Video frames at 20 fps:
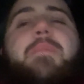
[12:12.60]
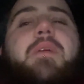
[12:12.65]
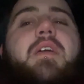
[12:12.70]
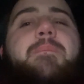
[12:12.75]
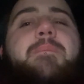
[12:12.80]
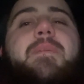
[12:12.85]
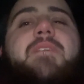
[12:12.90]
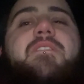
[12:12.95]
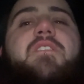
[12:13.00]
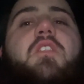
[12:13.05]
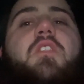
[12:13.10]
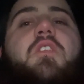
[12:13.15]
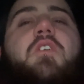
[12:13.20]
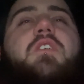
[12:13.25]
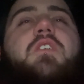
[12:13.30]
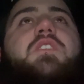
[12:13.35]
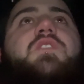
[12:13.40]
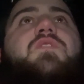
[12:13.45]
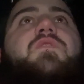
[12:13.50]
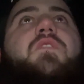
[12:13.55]
be a bit of a
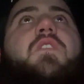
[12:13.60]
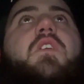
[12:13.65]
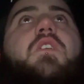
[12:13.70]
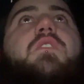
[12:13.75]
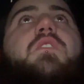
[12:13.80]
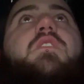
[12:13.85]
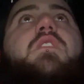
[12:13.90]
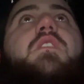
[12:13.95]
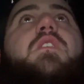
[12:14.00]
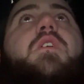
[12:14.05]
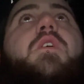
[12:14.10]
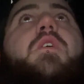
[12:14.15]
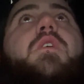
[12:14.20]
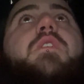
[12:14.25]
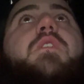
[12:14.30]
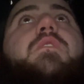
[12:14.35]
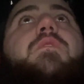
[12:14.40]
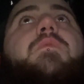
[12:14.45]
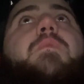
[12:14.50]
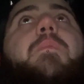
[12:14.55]
long vlog,
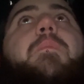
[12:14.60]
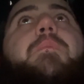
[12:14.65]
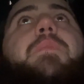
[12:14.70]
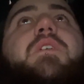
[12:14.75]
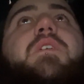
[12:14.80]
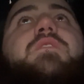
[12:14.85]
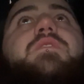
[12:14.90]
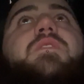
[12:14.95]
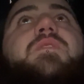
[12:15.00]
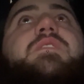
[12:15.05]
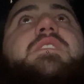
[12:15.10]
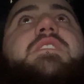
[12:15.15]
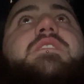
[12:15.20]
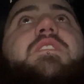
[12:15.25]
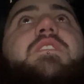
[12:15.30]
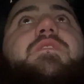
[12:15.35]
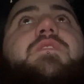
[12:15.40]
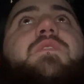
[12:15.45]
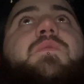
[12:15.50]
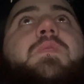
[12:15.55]
because obviously it's
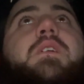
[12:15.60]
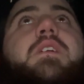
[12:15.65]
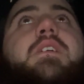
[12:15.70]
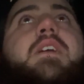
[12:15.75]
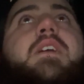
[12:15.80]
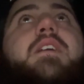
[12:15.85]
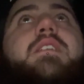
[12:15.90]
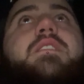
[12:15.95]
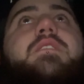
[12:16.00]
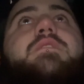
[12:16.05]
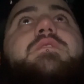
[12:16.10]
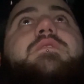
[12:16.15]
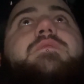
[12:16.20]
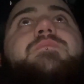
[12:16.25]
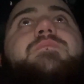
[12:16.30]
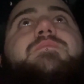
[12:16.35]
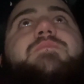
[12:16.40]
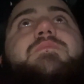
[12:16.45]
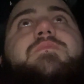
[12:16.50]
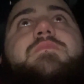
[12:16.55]
over the weekend.
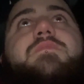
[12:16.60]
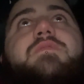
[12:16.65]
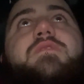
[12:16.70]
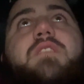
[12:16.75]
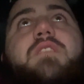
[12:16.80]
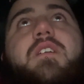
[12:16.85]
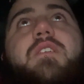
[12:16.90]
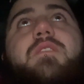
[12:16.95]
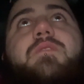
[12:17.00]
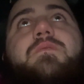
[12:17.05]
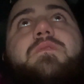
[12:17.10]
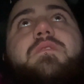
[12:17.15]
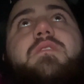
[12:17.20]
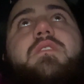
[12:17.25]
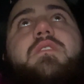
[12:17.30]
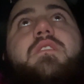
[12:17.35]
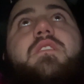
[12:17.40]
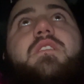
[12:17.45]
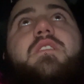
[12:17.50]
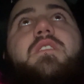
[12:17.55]
So
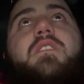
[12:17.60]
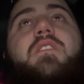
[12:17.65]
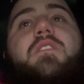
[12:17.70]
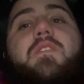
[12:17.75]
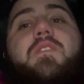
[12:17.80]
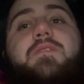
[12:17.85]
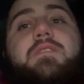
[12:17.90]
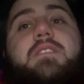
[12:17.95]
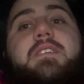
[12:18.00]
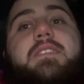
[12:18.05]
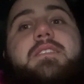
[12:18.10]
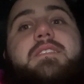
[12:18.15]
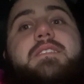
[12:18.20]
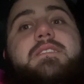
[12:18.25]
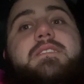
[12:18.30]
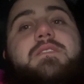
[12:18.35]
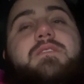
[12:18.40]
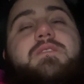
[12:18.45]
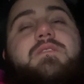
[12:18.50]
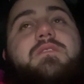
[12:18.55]
obviously
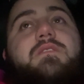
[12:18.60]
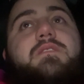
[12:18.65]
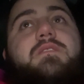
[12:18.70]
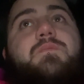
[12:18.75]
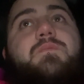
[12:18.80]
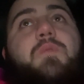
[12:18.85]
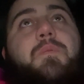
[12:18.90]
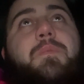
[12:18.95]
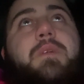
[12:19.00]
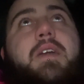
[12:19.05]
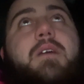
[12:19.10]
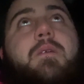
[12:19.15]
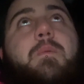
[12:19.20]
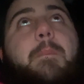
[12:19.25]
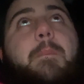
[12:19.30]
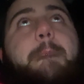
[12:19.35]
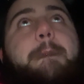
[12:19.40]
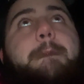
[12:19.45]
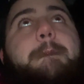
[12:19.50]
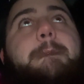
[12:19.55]
this will be out
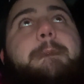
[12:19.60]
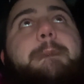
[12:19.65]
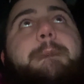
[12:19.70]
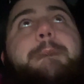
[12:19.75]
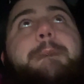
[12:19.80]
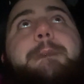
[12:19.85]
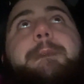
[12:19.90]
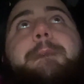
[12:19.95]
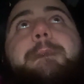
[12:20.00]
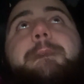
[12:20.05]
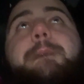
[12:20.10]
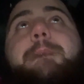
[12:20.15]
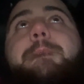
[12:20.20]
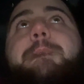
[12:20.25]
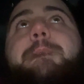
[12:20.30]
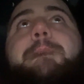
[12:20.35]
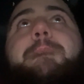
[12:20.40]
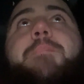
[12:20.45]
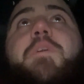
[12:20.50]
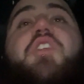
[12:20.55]

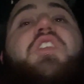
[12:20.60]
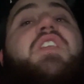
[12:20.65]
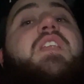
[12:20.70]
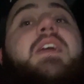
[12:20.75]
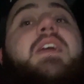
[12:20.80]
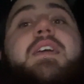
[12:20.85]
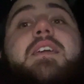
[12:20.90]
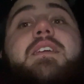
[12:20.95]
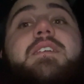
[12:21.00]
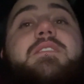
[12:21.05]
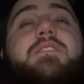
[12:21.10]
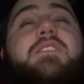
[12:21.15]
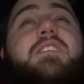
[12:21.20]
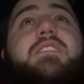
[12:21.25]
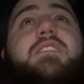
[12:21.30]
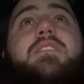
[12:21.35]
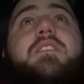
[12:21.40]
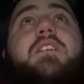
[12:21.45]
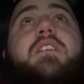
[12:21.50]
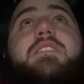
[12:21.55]
Monday
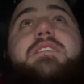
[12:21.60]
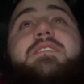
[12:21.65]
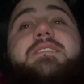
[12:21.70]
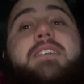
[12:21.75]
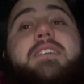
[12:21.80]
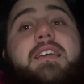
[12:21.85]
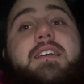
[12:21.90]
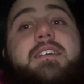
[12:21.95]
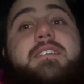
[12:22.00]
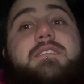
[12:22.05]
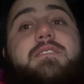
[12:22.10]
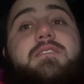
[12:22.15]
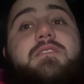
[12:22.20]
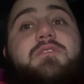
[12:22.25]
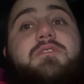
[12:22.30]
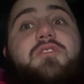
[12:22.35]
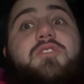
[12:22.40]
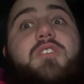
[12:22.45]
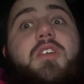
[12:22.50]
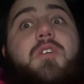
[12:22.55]
at 6.
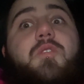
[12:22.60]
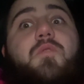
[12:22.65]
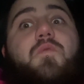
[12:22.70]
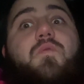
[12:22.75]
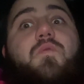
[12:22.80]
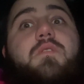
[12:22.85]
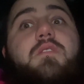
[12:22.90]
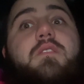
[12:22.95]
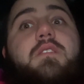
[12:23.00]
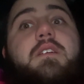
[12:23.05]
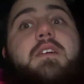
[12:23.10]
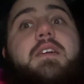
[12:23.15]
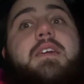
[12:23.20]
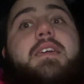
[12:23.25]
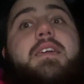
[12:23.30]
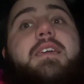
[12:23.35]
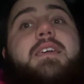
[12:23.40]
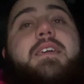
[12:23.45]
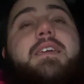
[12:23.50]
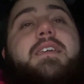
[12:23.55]
So
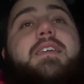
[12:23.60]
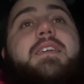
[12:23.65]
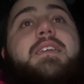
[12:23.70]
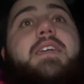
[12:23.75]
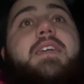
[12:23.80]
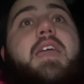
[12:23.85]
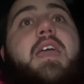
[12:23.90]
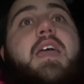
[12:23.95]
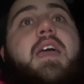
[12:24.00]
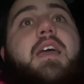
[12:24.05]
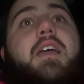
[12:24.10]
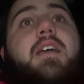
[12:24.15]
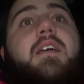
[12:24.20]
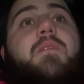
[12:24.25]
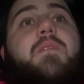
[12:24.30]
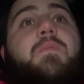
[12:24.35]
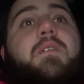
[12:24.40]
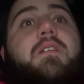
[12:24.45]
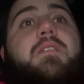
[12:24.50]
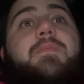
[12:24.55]
yeah,
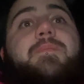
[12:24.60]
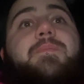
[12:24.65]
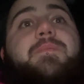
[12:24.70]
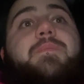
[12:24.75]
well,